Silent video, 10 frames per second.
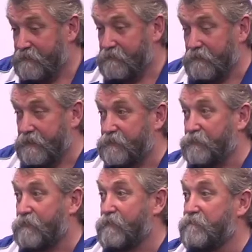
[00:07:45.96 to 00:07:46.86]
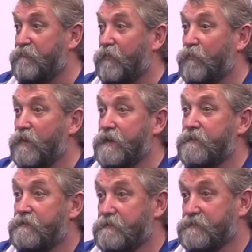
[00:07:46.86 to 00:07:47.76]
lead into our grand final
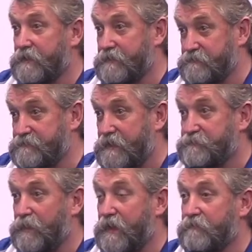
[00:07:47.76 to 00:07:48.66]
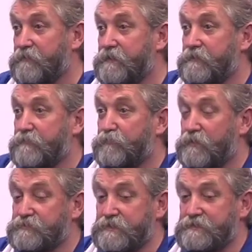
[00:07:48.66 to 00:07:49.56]
week as part of the
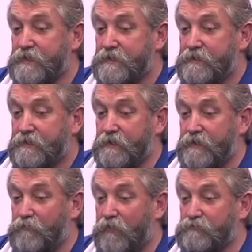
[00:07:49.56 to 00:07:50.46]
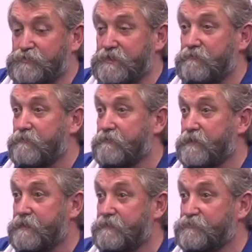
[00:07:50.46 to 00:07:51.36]
process. Michael Shearer
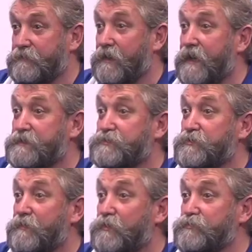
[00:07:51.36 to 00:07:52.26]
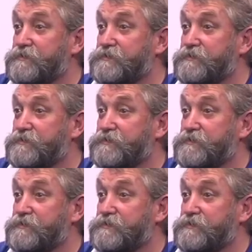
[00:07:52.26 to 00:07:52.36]
has won the last 2 medals.